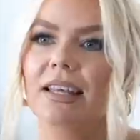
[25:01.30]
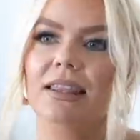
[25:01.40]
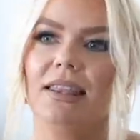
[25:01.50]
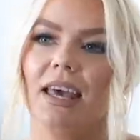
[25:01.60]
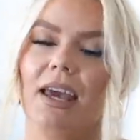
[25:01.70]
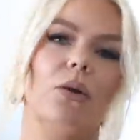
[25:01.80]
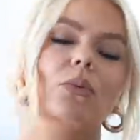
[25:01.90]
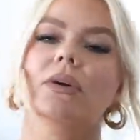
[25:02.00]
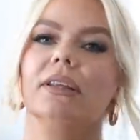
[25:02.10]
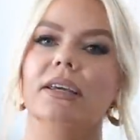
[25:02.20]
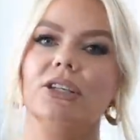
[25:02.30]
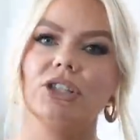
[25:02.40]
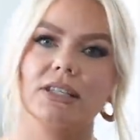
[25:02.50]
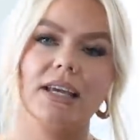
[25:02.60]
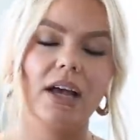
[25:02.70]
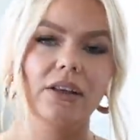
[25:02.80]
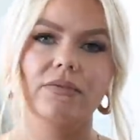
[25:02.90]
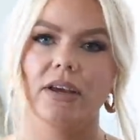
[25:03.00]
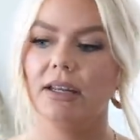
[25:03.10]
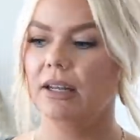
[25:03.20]
that they really just
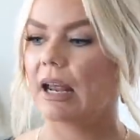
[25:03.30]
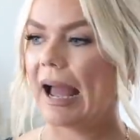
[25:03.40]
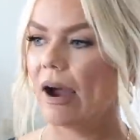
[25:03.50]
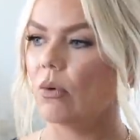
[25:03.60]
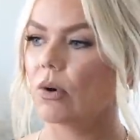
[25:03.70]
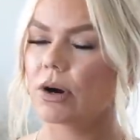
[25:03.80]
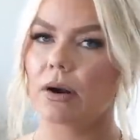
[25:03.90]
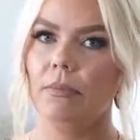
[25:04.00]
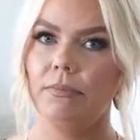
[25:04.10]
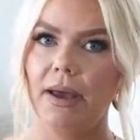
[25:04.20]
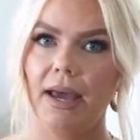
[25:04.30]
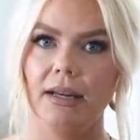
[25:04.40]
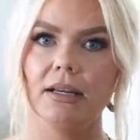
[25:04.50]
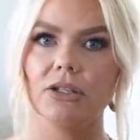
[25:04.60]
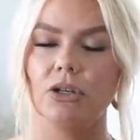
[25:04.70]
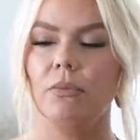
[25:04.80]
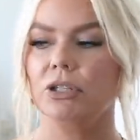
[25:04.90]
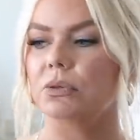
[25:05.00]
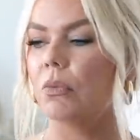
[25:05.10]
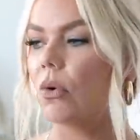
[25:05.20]
elevated our bed so
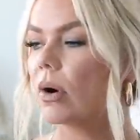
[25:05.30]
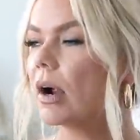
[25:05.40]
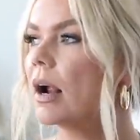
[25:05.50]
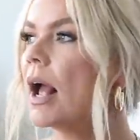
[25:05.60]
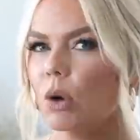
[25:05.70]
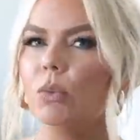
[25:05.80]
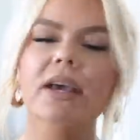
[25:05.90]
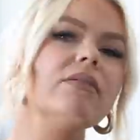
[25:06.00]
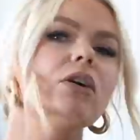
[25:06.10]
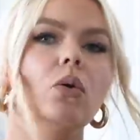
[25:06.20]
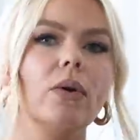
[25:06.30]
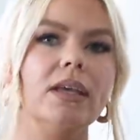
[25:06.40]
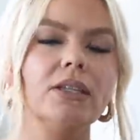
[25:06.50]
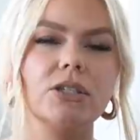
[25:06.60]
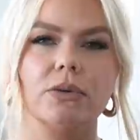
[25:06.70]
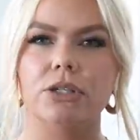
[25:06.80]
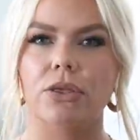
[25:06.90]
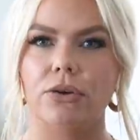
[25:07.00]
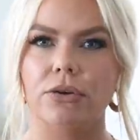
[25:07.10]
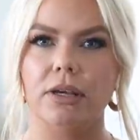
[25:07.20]
much more. We have a queen, so it's
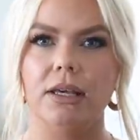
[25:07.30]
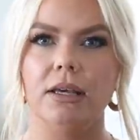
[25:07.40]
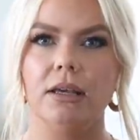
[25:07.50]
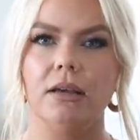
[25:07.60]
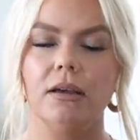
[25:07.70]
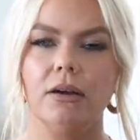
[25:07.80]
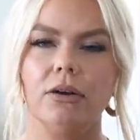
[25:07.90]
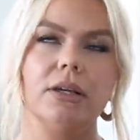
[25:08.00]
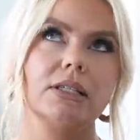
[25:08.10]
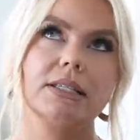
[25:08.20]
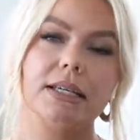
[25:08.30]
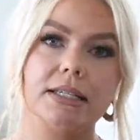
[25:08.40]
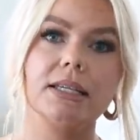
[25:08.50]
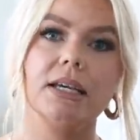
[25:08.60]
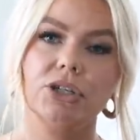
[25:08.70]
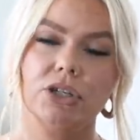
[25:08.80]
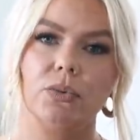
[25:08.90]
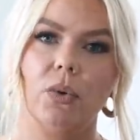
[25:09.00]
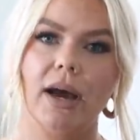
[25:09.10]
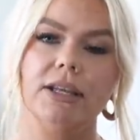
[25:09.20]
30, or it's 60
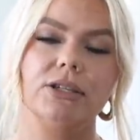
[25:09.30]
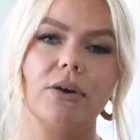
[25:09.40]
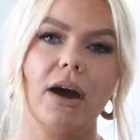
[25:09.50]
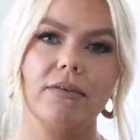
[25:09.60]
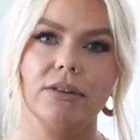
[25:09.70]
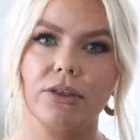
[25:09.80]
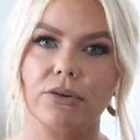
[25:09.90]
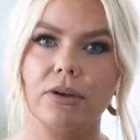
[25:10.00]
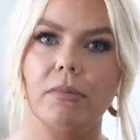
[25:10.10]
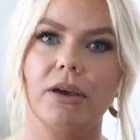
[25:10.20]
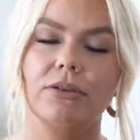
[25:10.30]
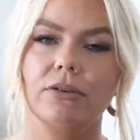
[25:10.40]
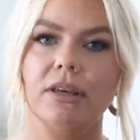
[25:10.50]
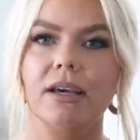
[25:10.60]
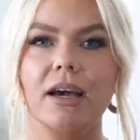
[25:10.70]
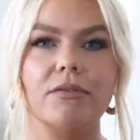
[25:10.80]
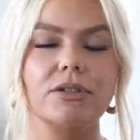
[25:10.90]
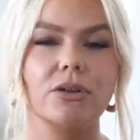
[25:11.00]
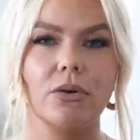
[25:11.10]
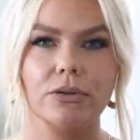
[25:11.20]
inches wide. So having the 30 by 30, it
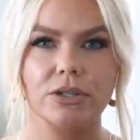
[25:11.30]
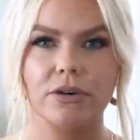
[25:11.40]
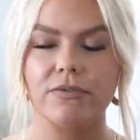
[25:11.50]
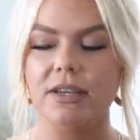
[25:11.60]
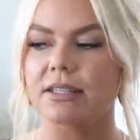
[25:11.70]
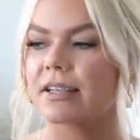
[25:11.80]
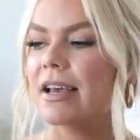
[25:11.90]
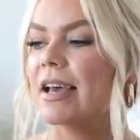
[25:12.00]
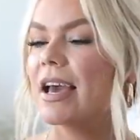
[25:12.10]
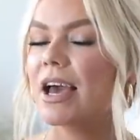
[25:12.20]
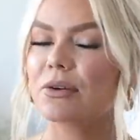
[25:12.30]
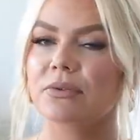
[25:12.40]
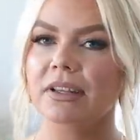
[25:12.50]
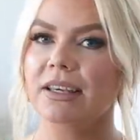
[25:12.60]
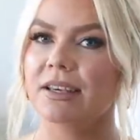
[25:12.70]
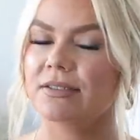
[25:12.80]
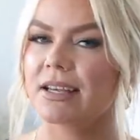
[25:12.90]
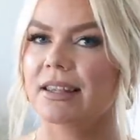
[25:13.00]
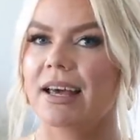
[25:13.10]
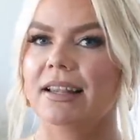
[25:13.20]
covers the whole surface and really gives
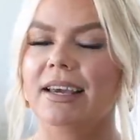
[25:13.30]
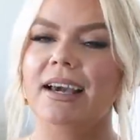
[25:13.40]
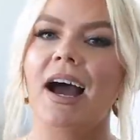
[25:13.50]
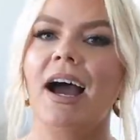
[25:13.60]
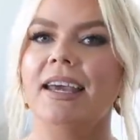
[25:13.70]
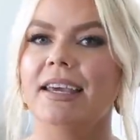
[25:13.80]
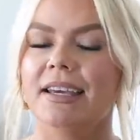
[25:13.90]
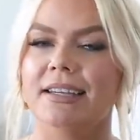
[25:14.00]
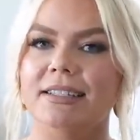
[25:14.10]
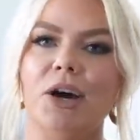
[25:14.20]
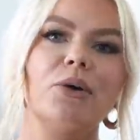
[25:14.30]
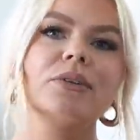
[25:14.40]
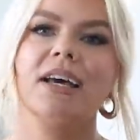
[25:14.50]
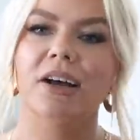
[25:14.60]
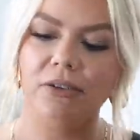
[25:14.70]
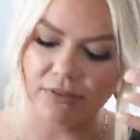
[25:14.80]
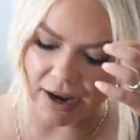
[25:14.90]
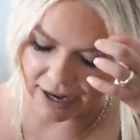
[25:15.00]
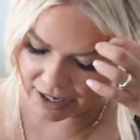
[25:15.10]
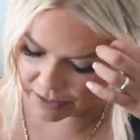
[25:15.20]
it that like high-end hotel
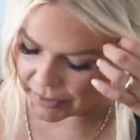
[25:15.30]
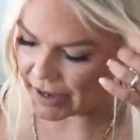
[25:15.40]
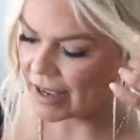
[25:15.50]
vibe.